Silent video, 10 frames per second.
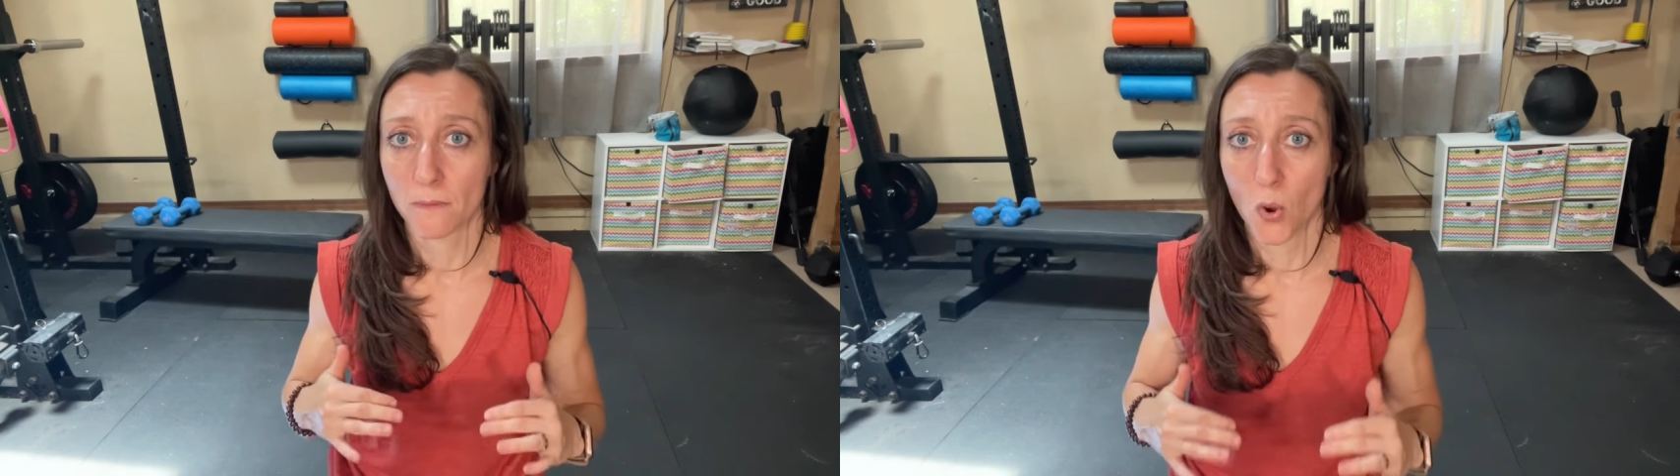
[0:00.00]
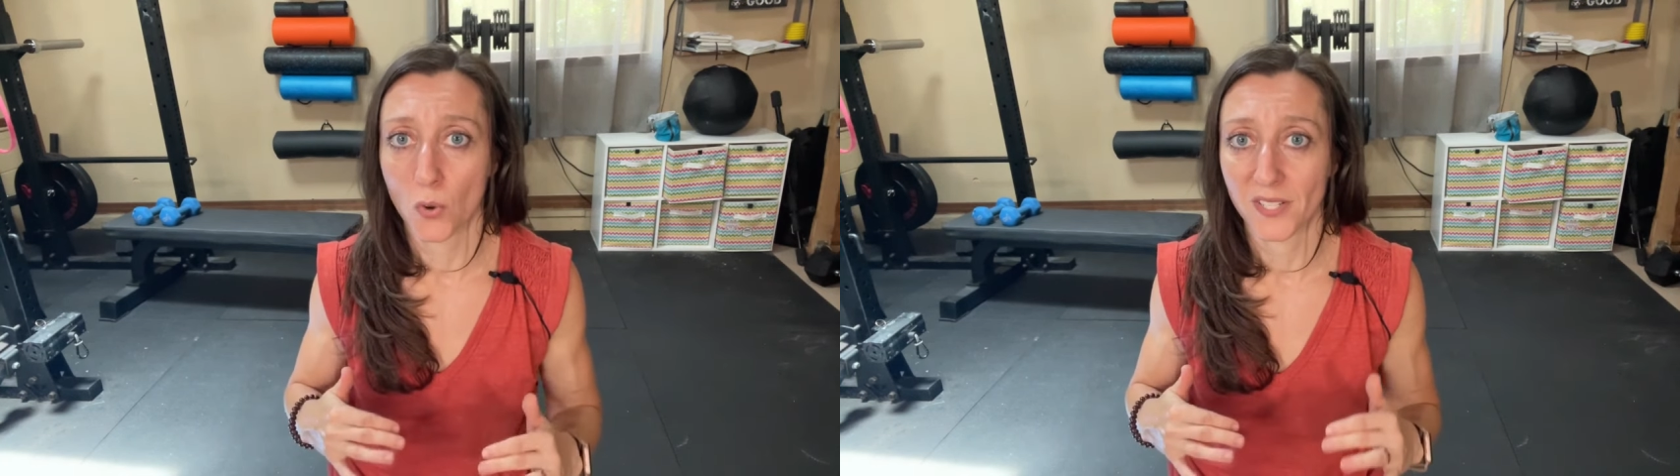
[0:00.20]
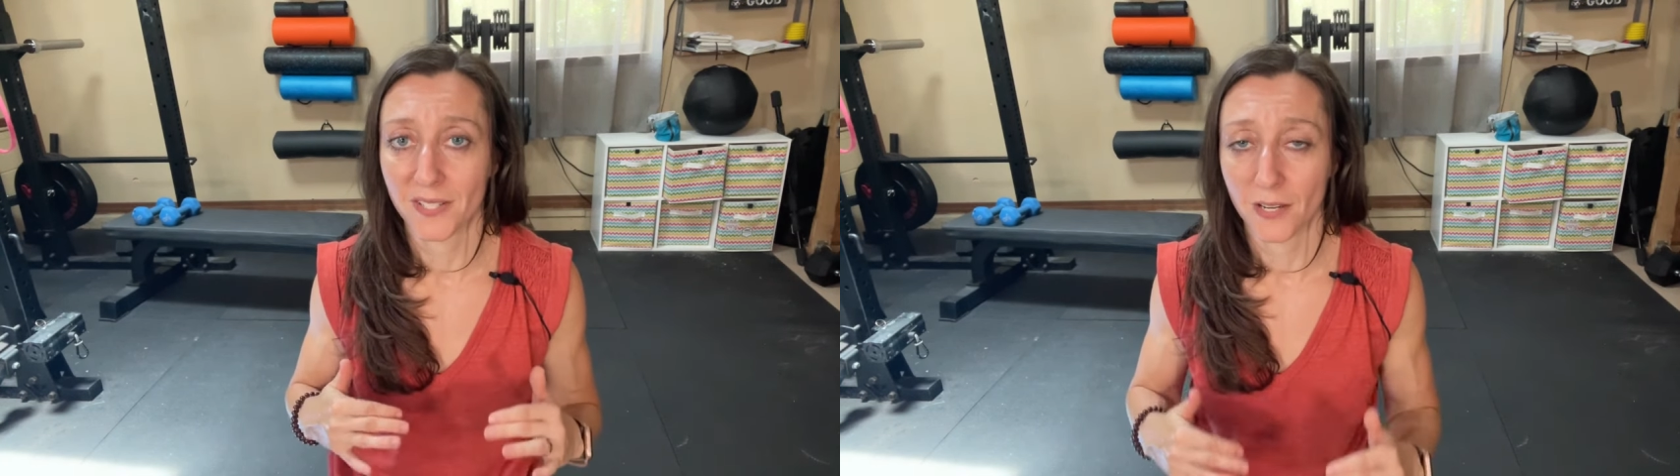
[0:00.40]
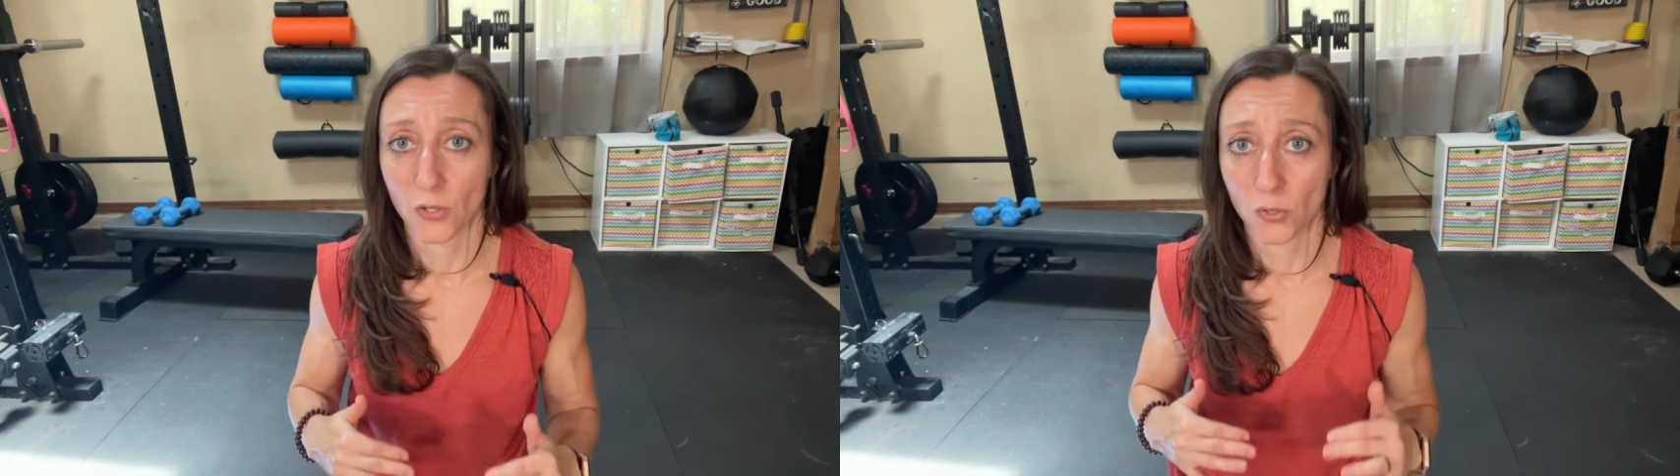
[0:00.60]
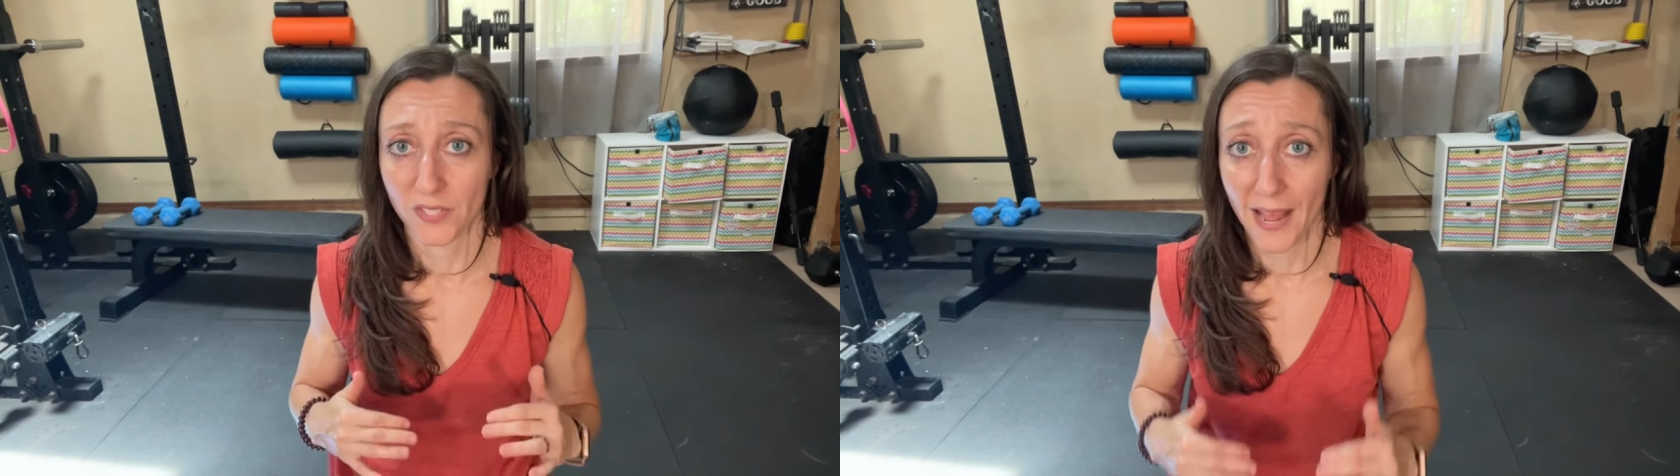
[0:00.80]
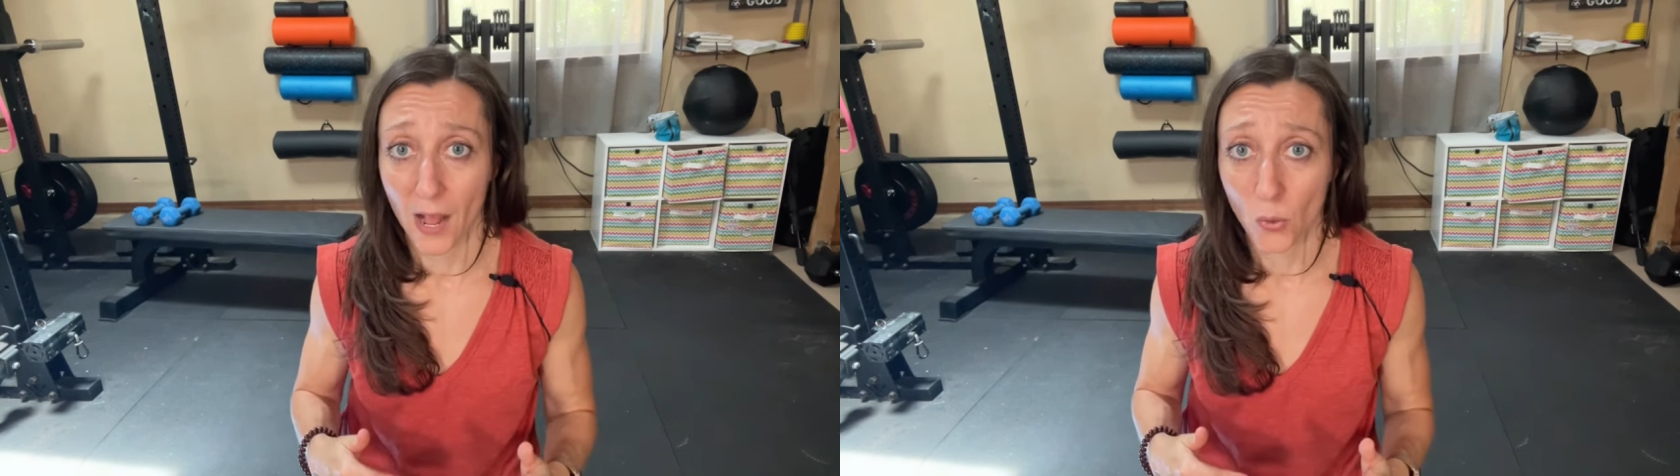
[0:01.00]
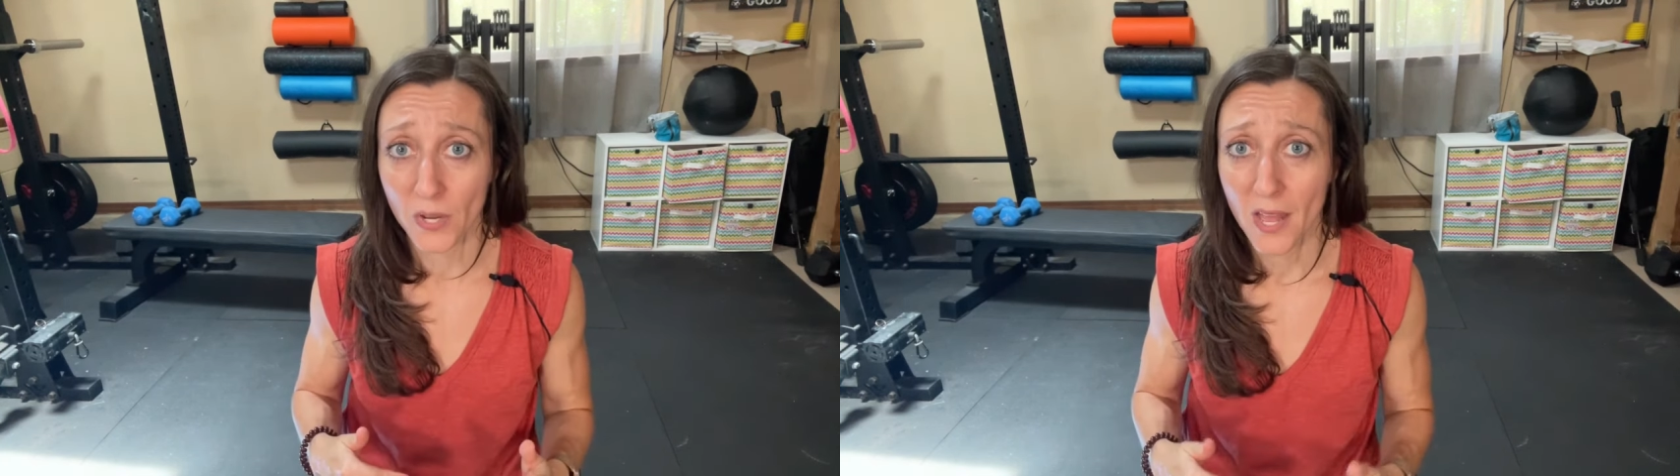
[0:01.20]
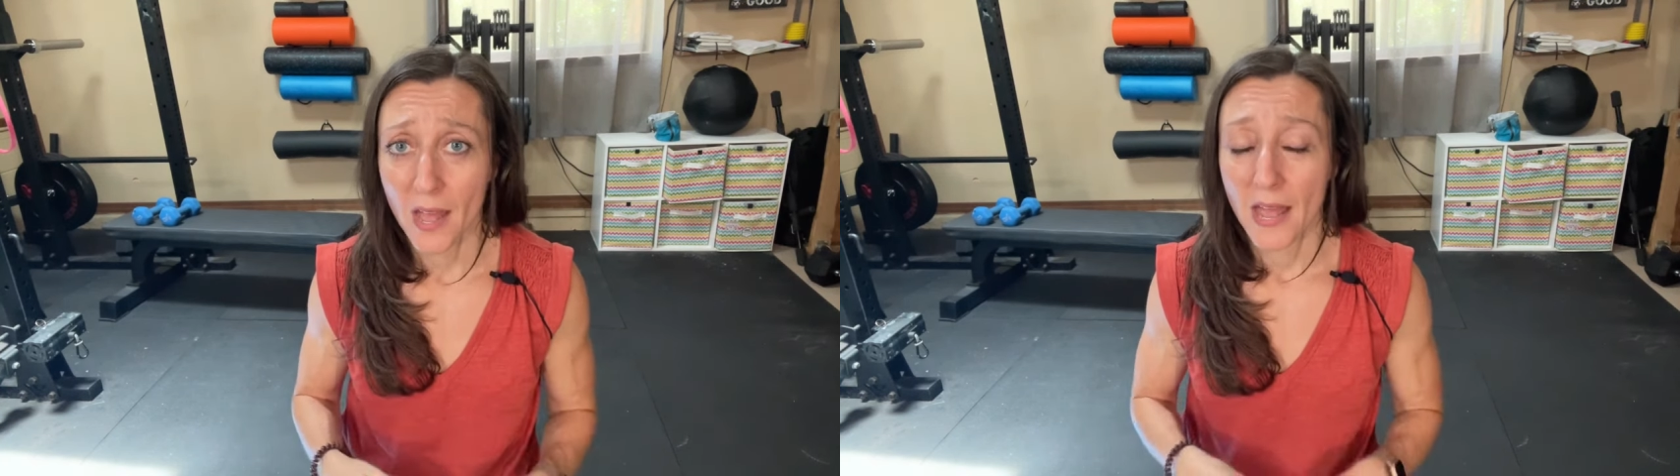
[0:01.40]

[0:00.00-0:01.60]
mode signal down.